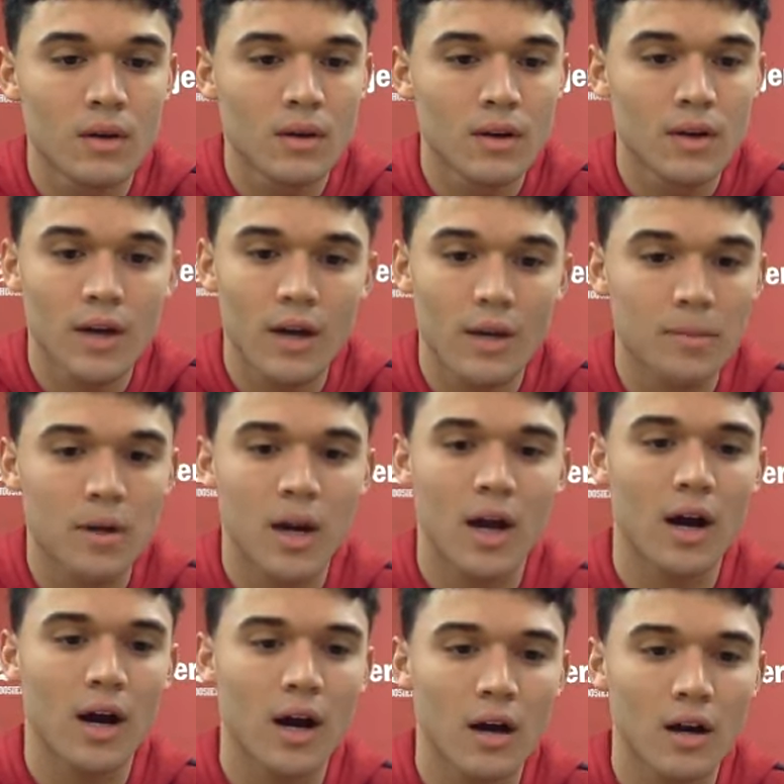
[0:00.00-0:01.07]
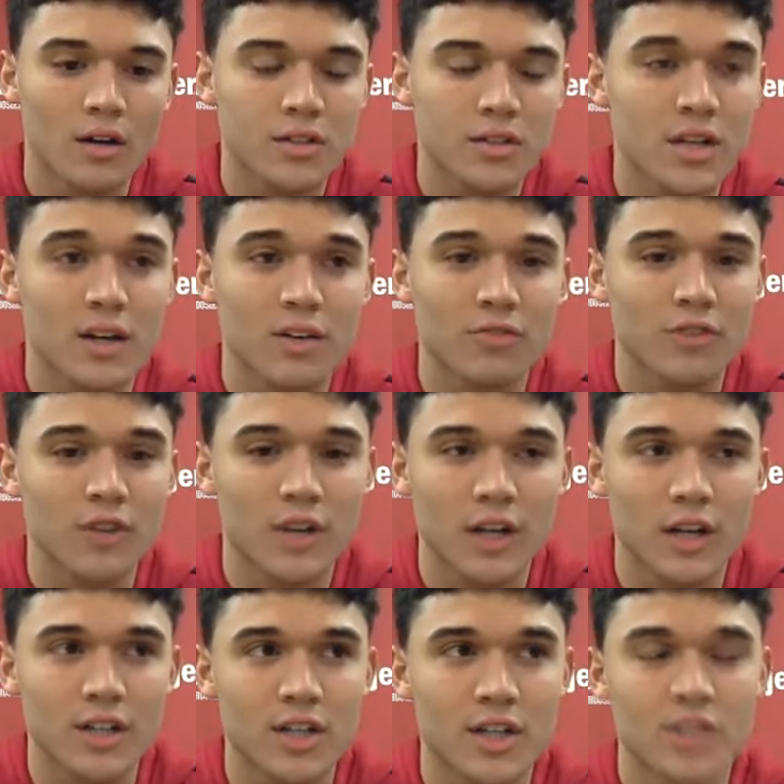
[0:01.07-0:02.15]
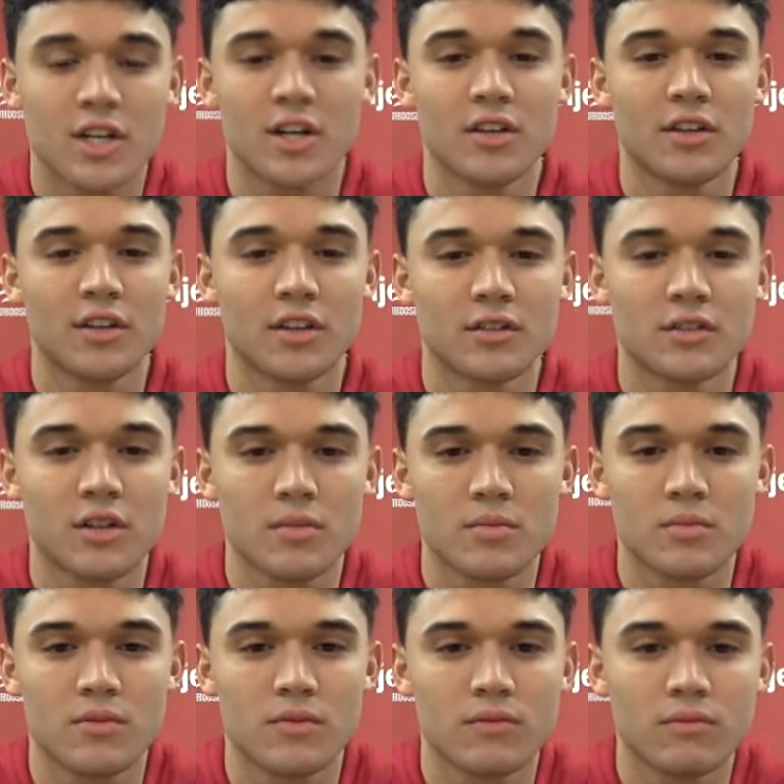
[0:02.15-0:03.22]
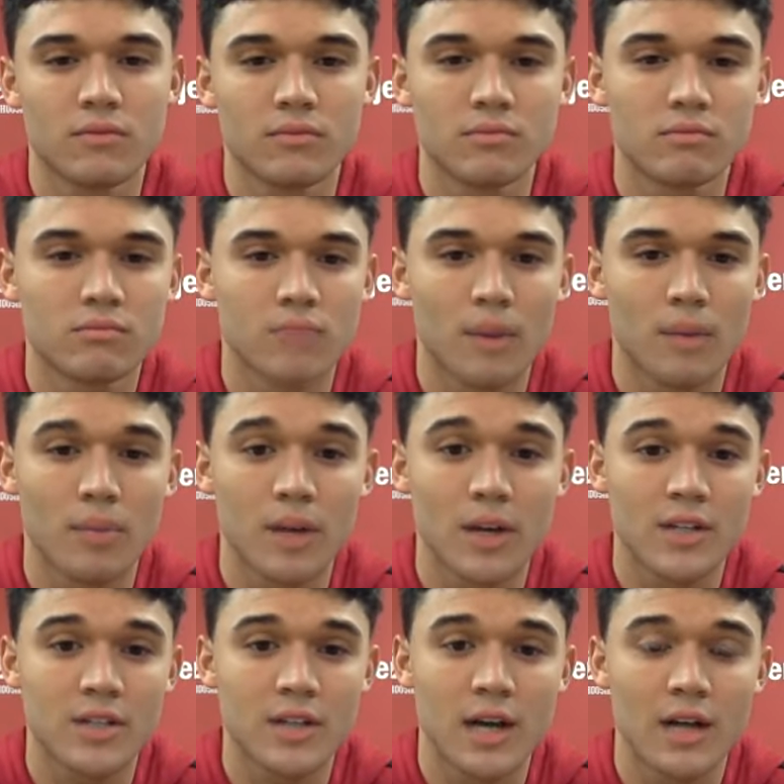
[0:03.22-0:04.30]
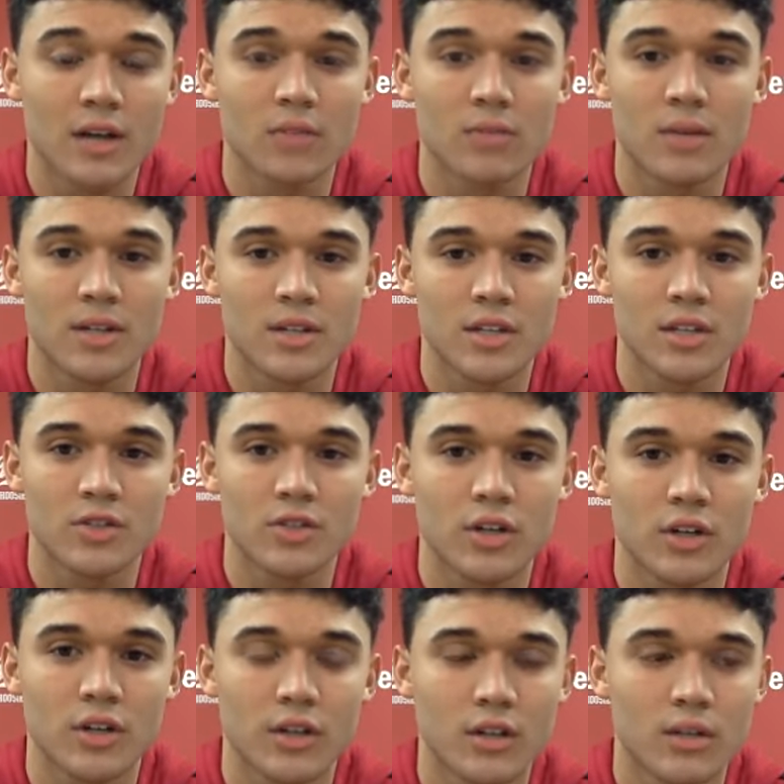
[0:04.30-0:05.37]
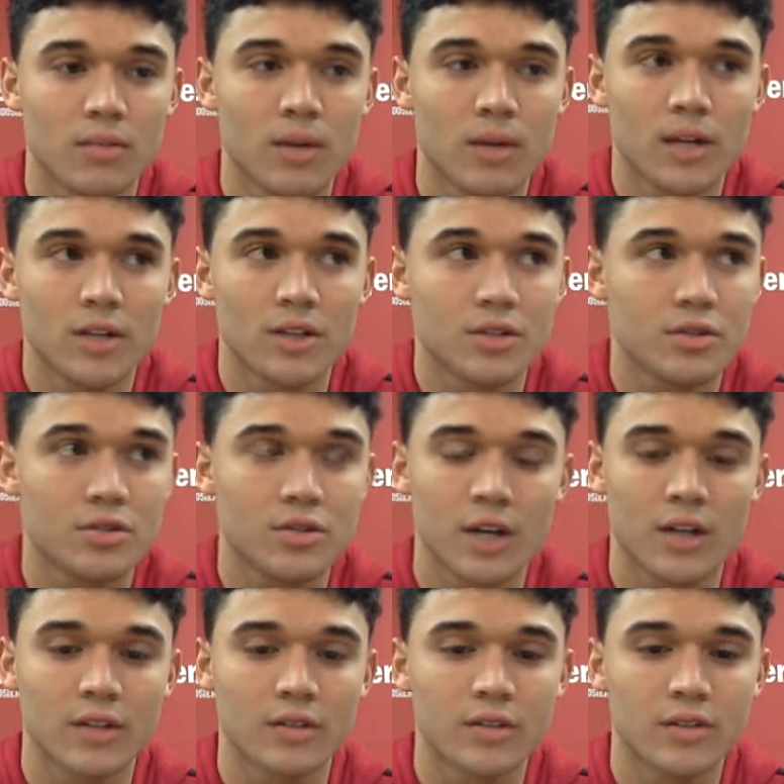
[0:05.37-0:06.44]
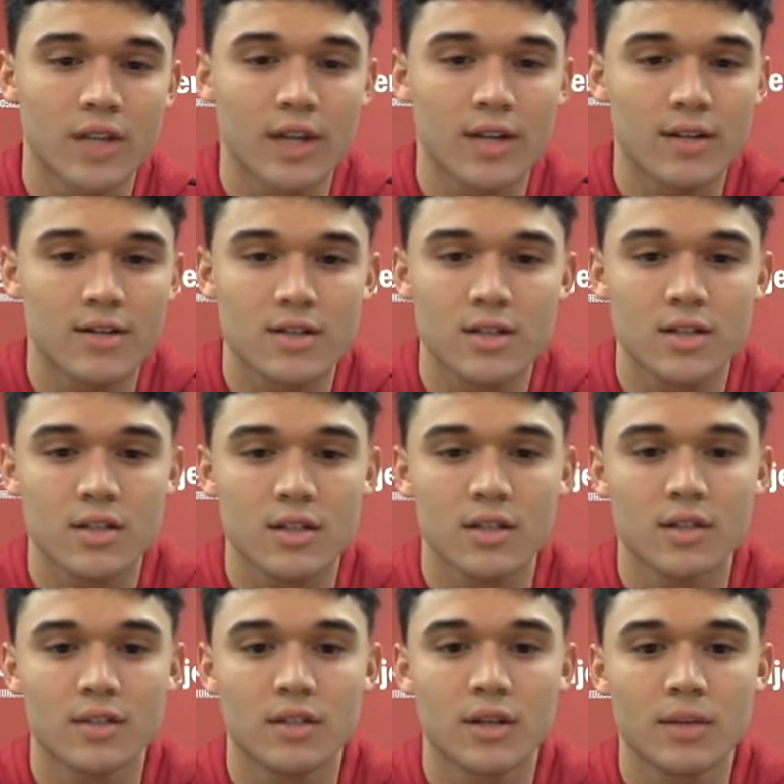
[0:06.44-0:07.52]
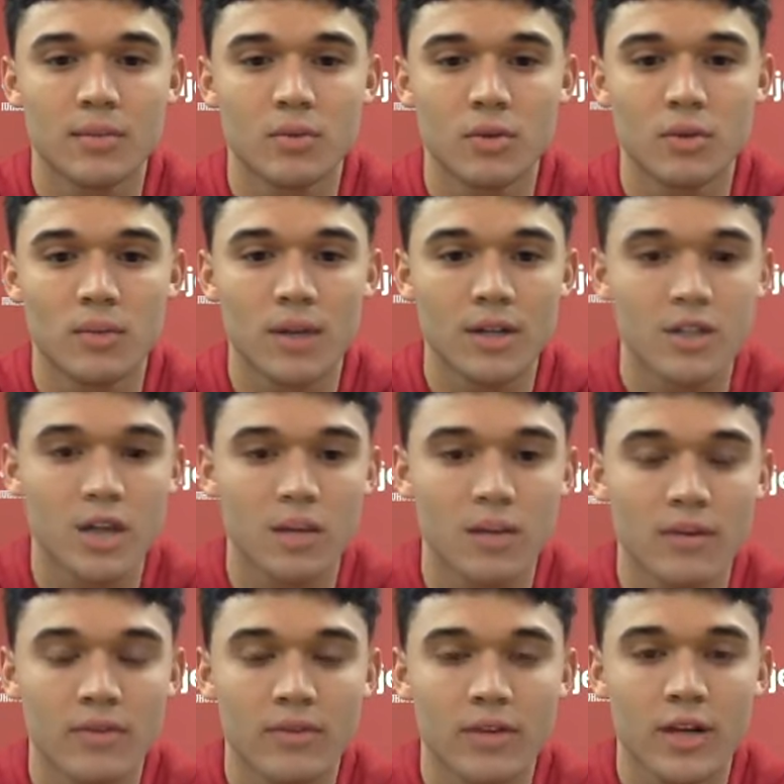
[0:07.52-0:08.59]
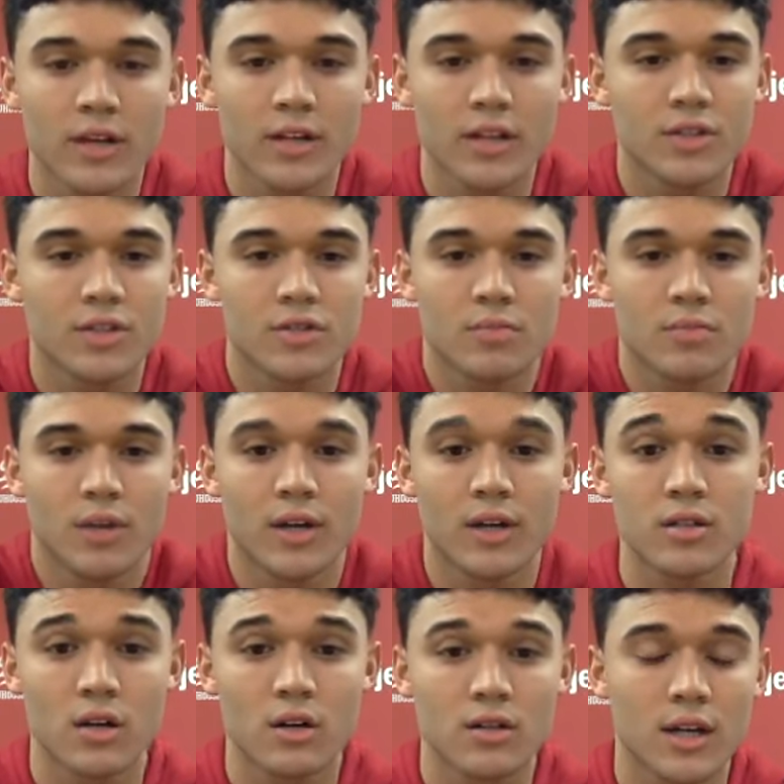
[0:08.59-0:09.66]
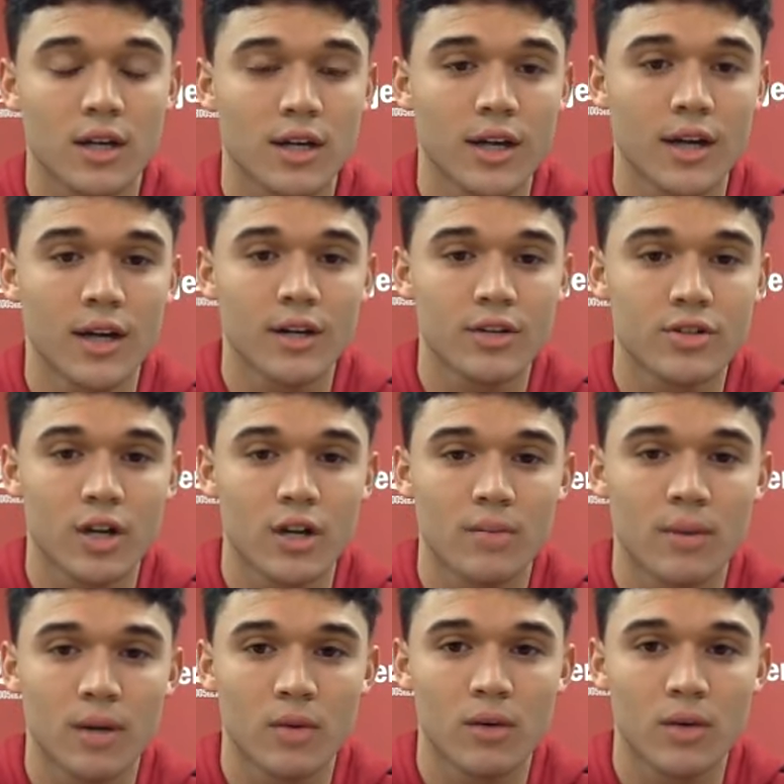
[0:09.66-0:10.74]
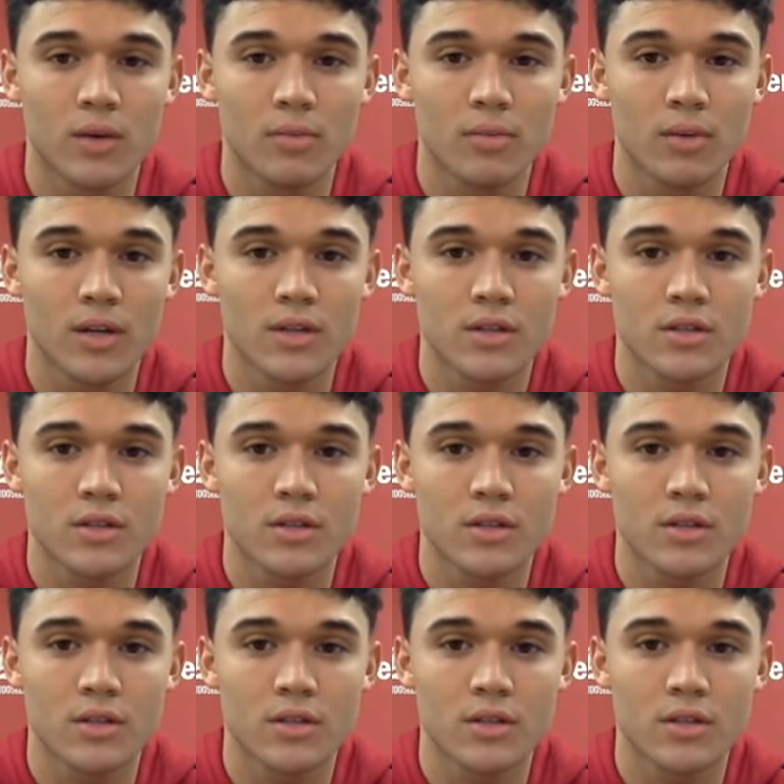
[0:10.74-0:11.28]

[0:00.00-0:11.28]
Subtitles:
Yeah, I mean, honestly, I don't feel like I changed anything in terms of my play style or my skills or anything, but I just try to stay consistent and keep doing my job every day. And that's just playing as hard as I can and try to make winning plays.